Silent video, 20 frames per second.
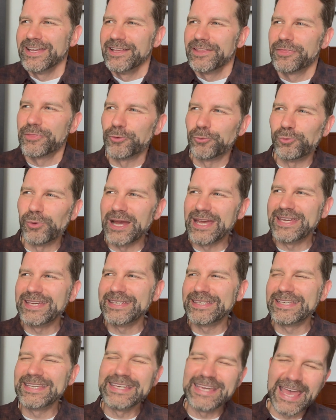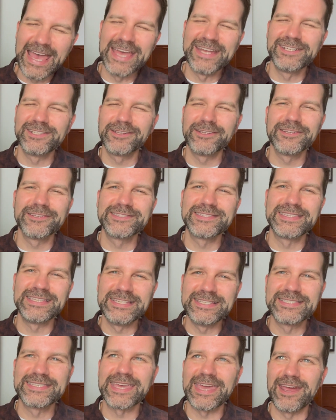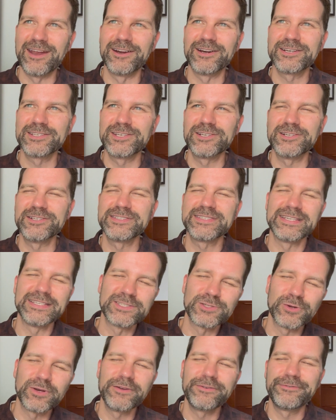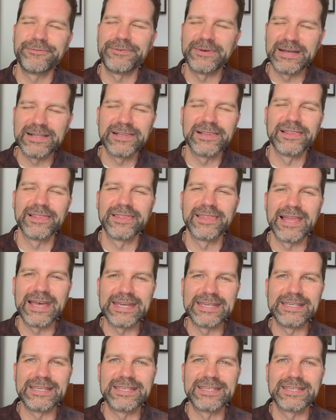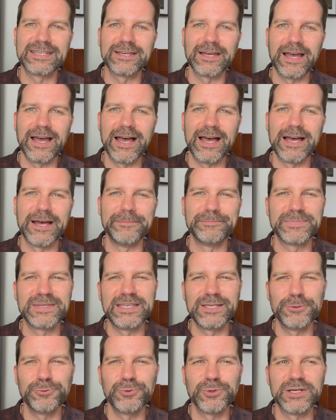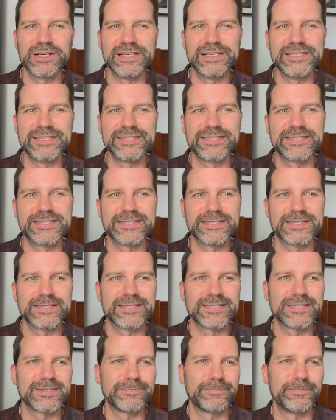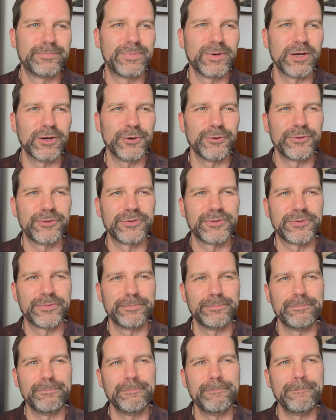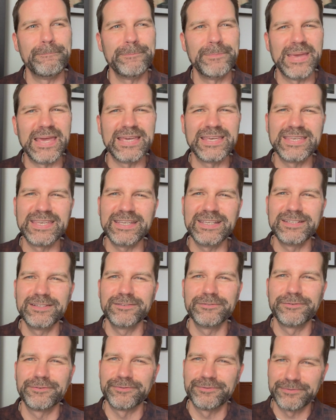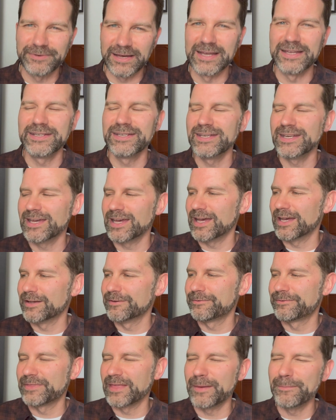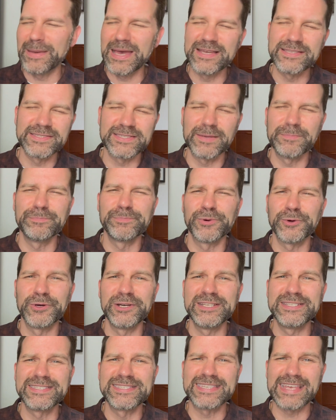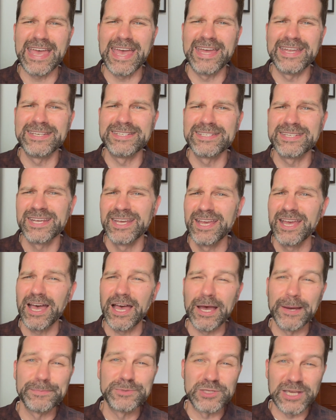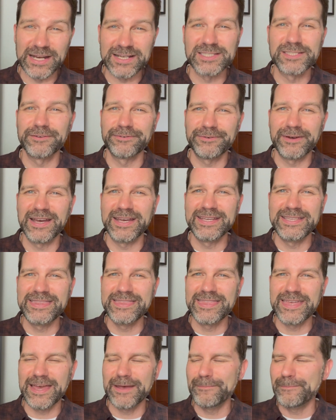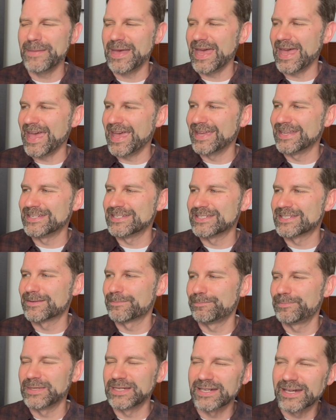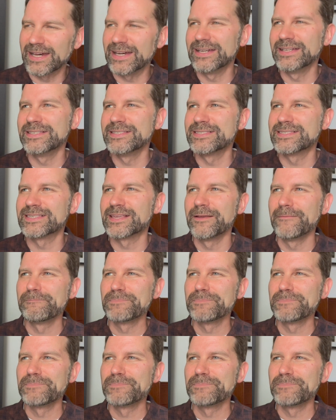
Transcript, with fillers: the way he handles these characters, it sort of felt like um, he was both making fun of them at some points and objectifying them. And because